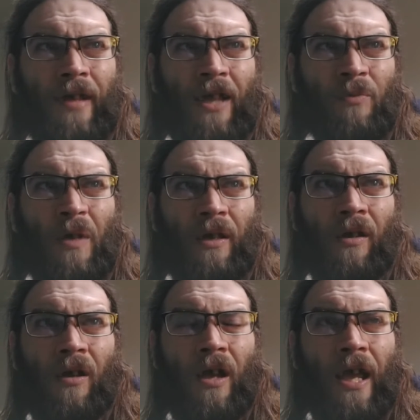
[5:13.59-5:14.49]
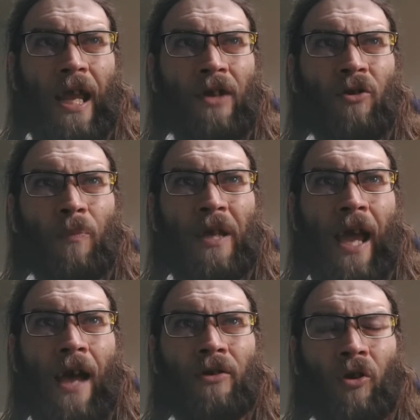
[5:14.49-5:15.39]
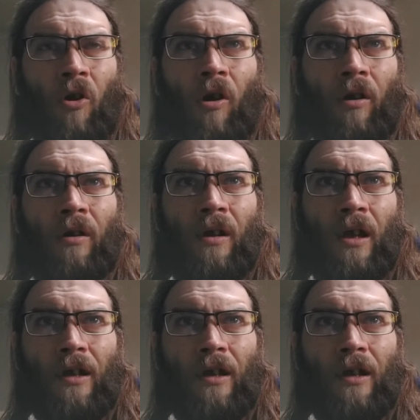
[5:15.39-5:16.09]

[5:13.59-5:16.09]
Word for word: It takes me, it took me as long